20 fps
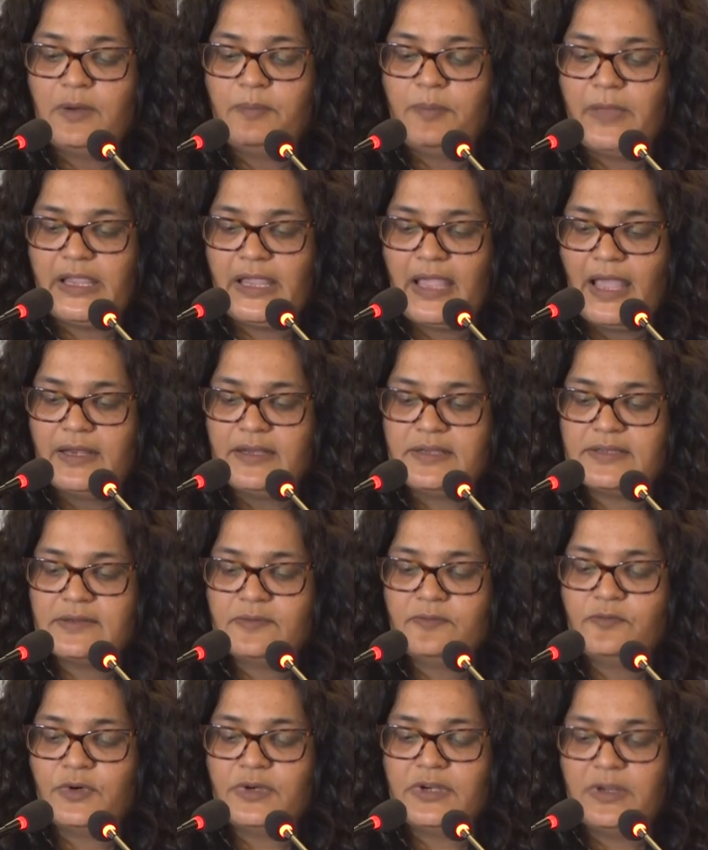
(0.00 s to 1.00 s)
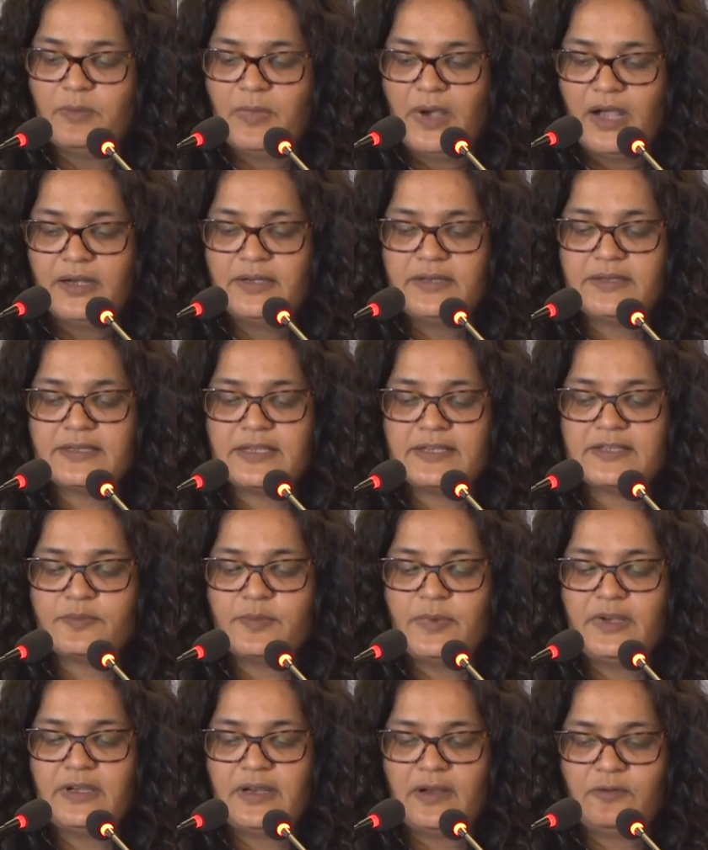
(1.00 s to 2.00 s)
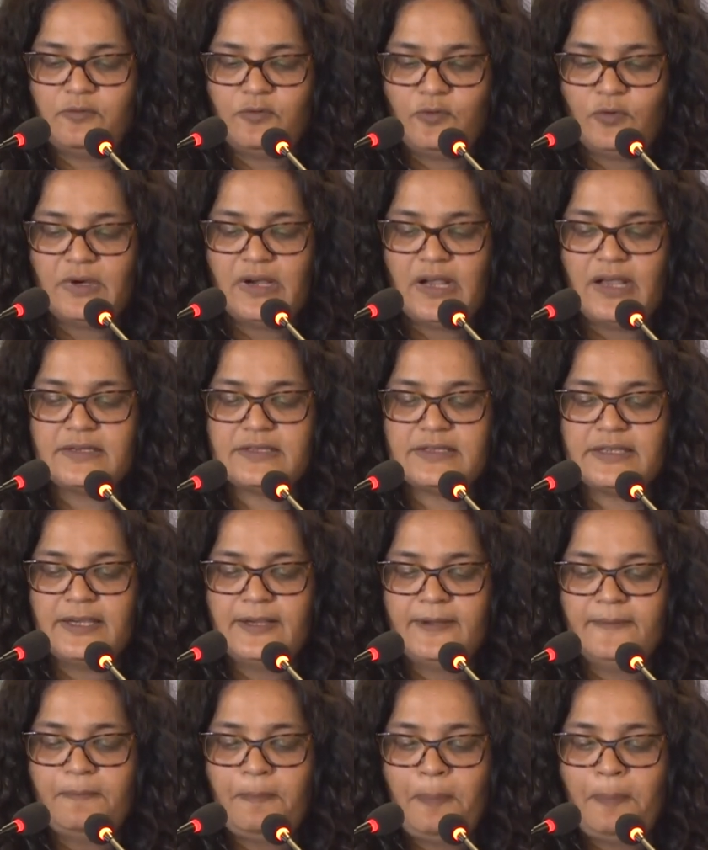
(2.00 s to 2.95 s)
a mechanism for demand assessment and forecasting,